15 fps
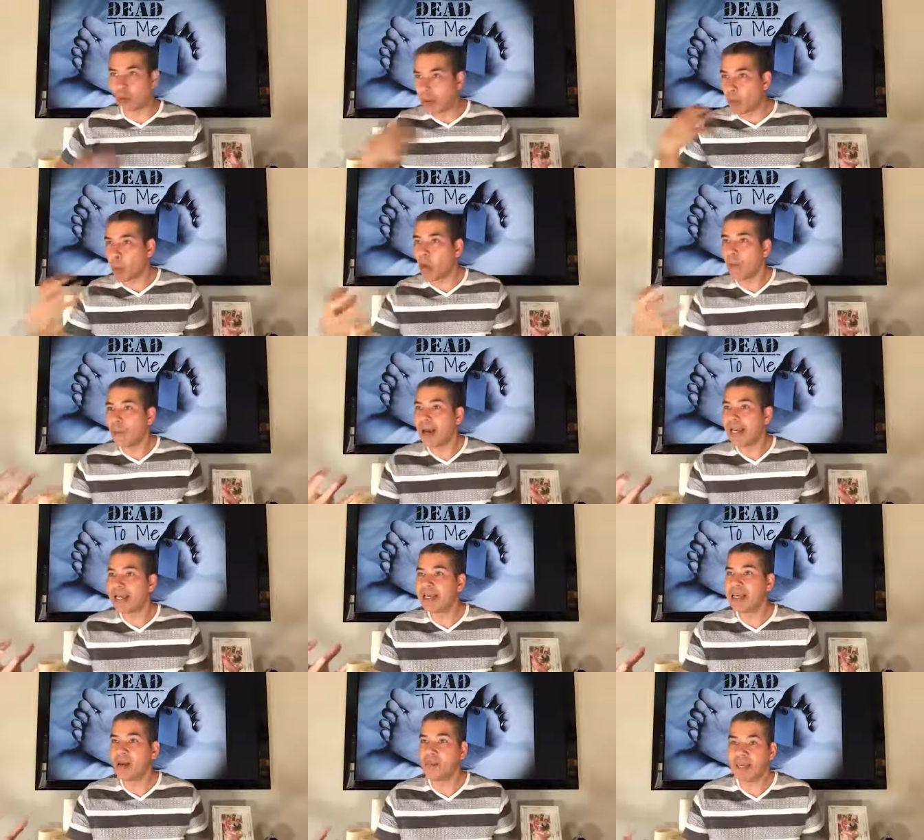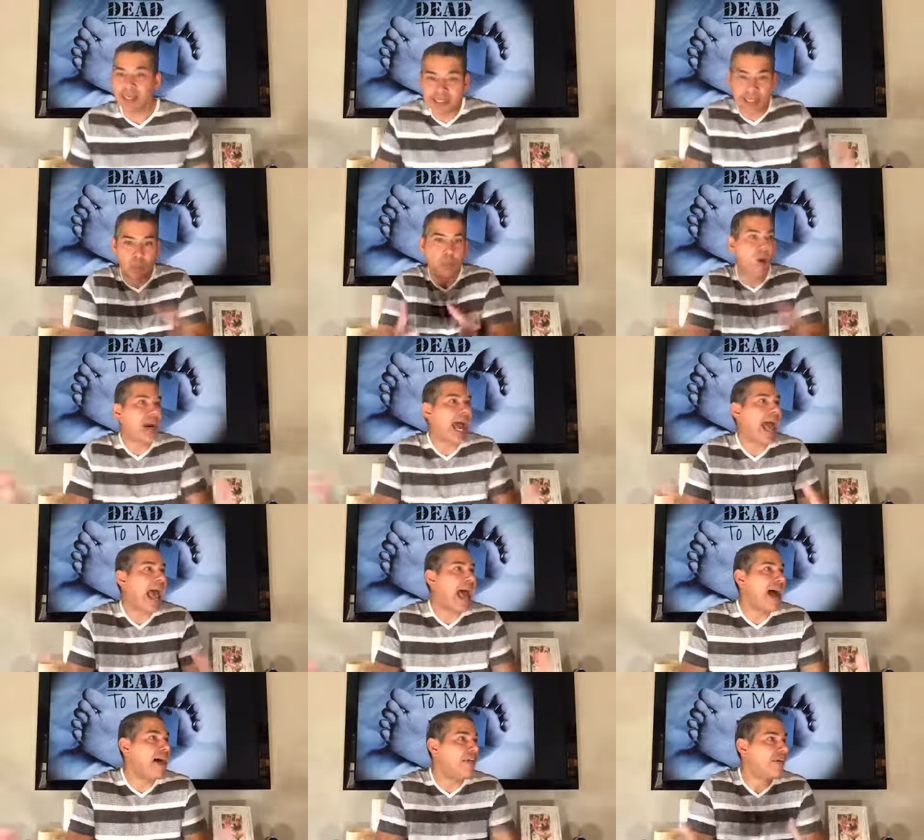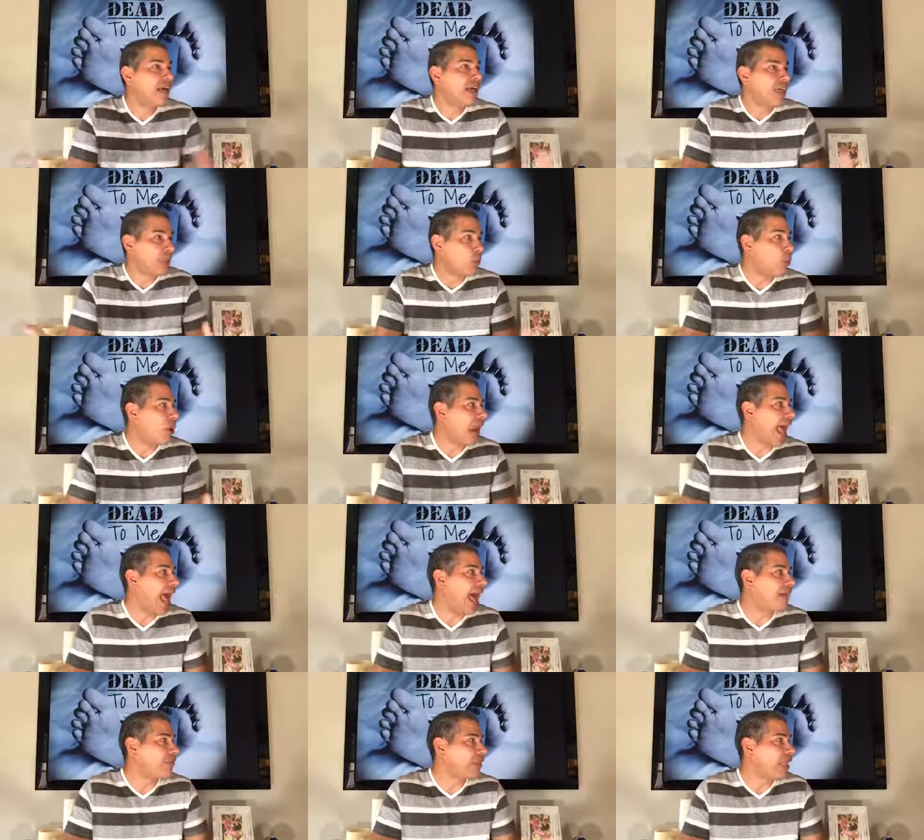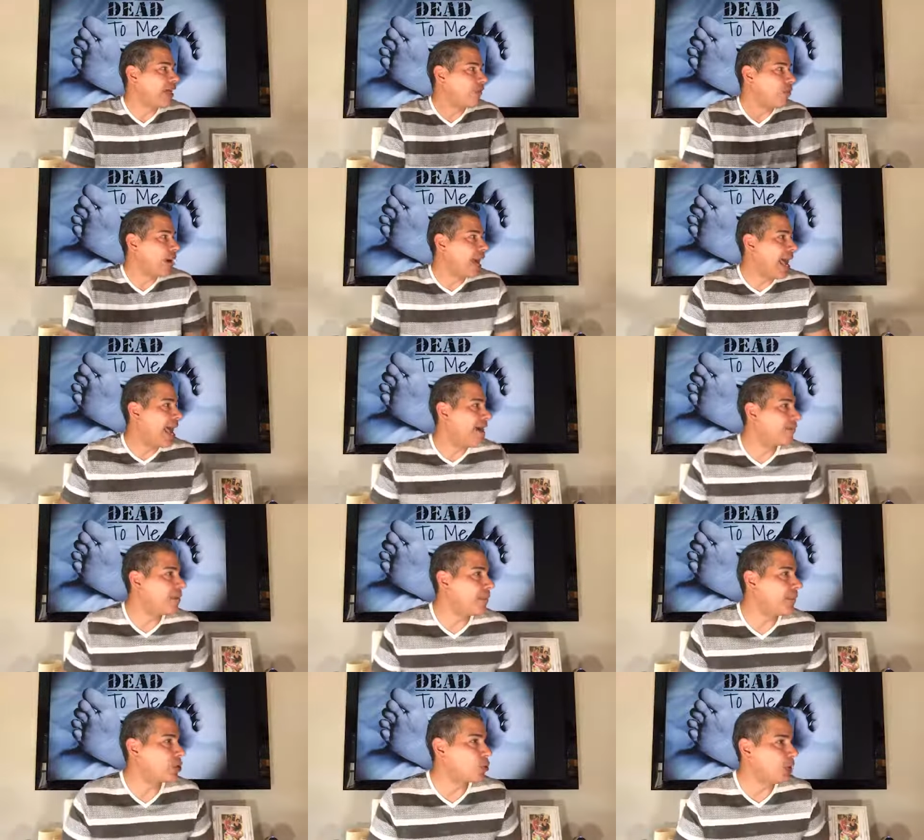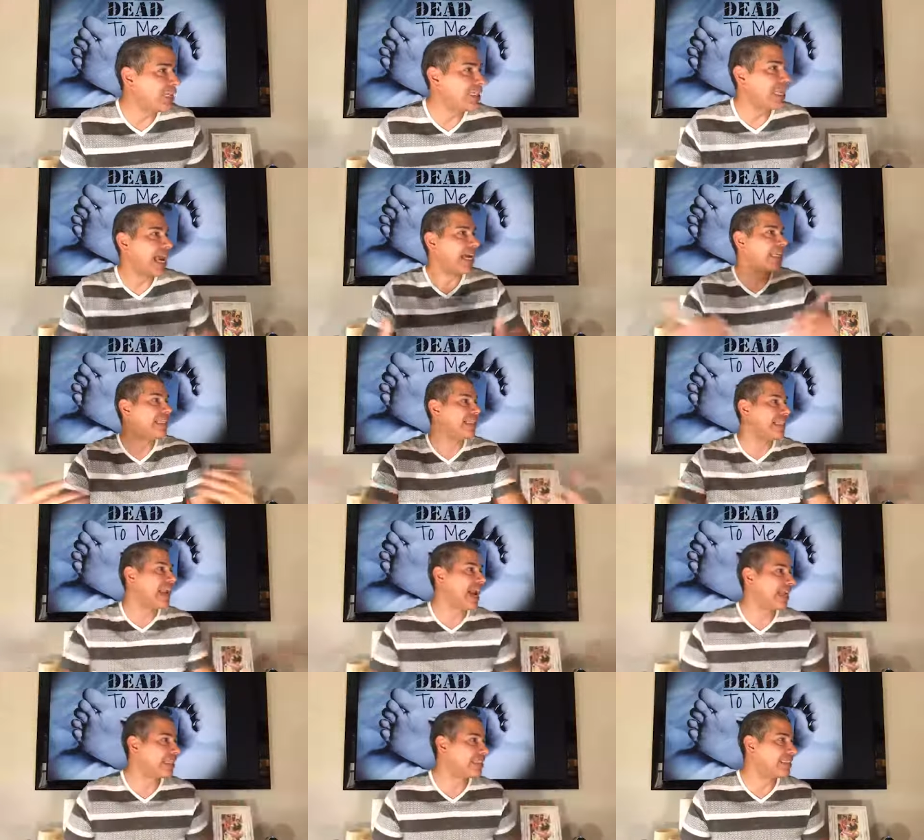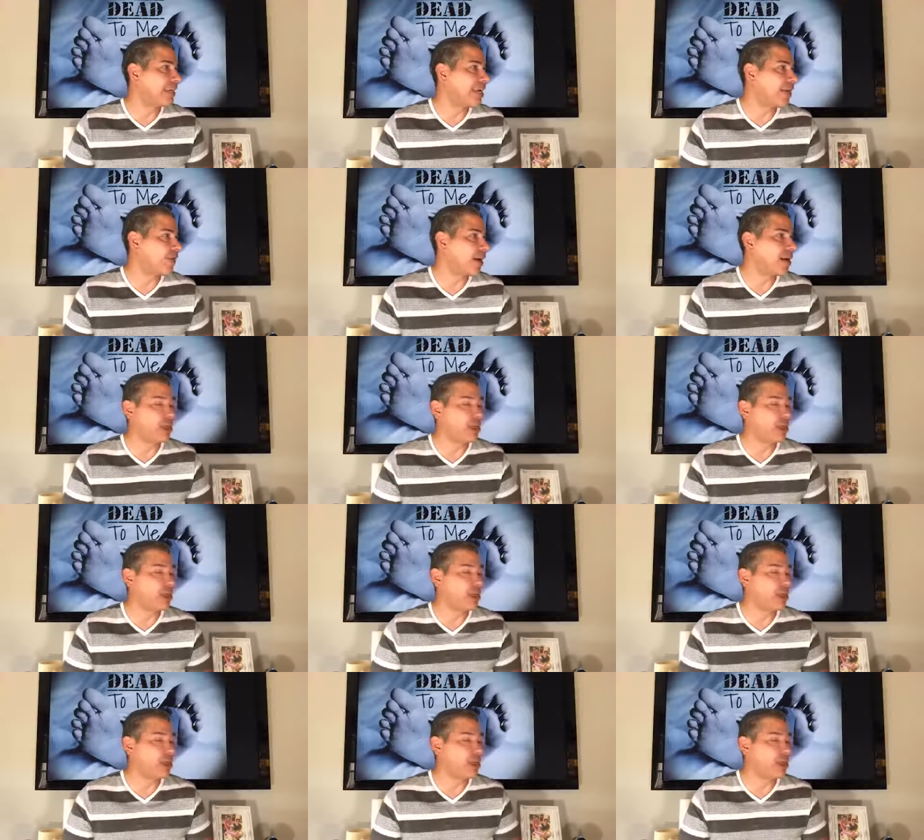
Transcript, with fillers: and what my income is and what I have what I have left, what I have in between that I can that I can save, right?